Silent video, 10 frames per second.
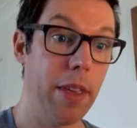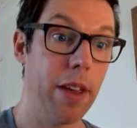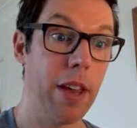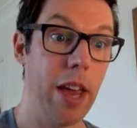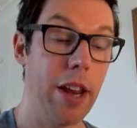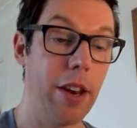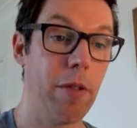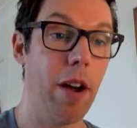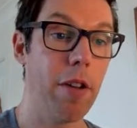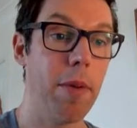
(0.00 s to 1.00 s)
gain the
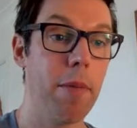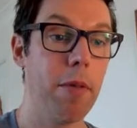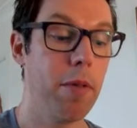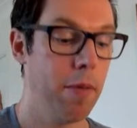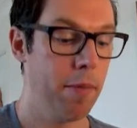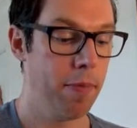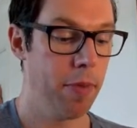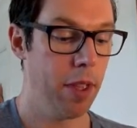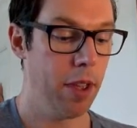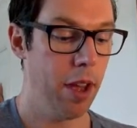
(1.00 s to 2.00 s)
crowd a bit more.
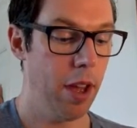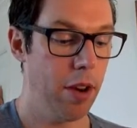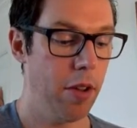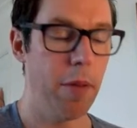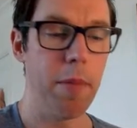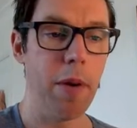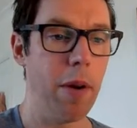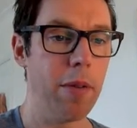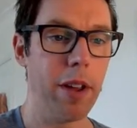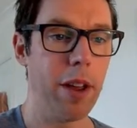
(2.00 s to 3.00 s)
Not that
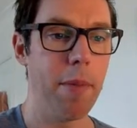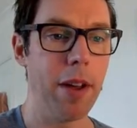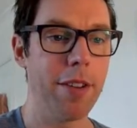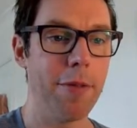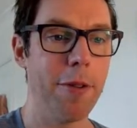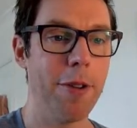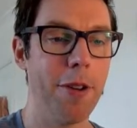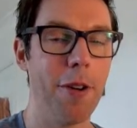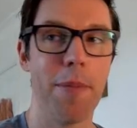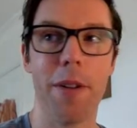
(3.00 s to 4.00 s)
Moho is like a massive
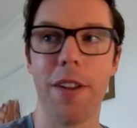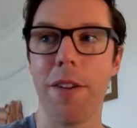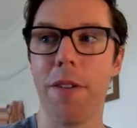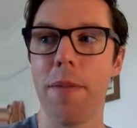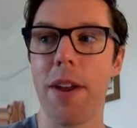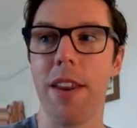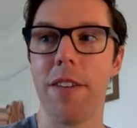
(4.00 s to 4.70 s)
underdog, but you know what I mean.